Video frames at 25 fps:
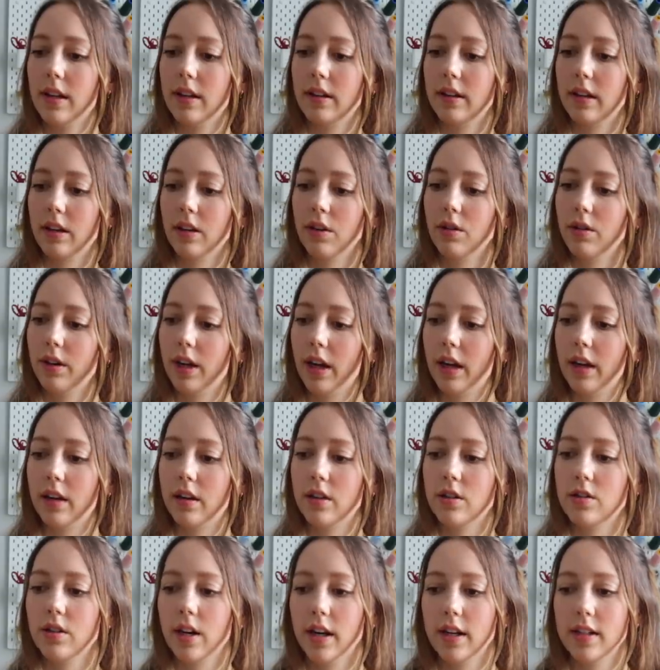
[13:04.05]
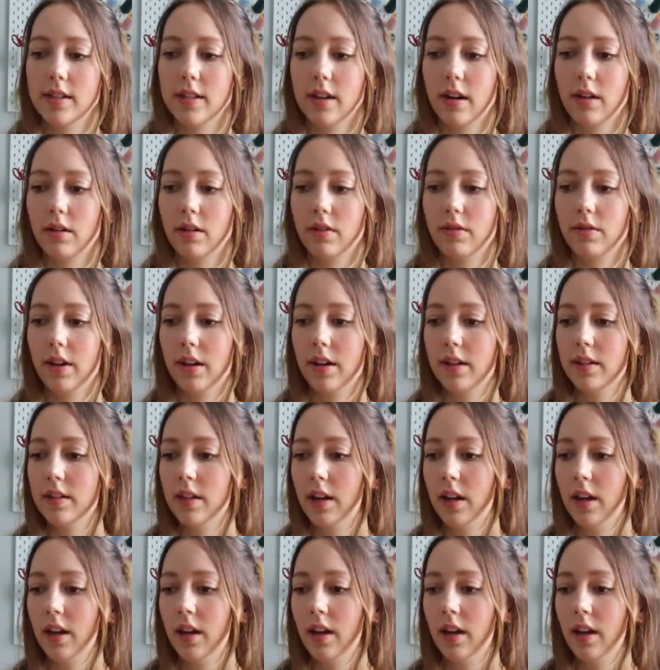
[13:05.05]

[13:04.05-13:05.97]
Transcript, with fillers: and then create a dress out of it.